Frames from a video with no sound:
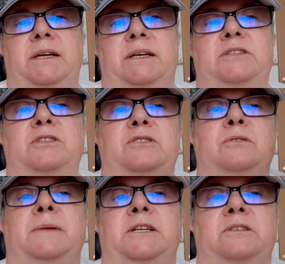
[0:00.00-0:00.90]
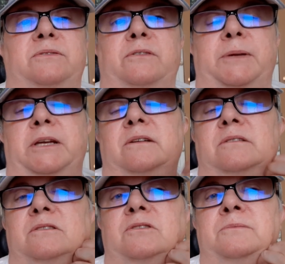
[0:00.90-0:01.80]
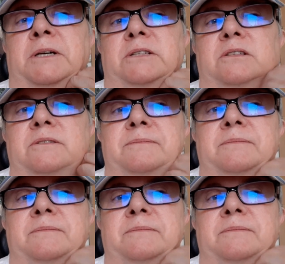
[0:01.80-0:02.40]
it's too much for me, too much.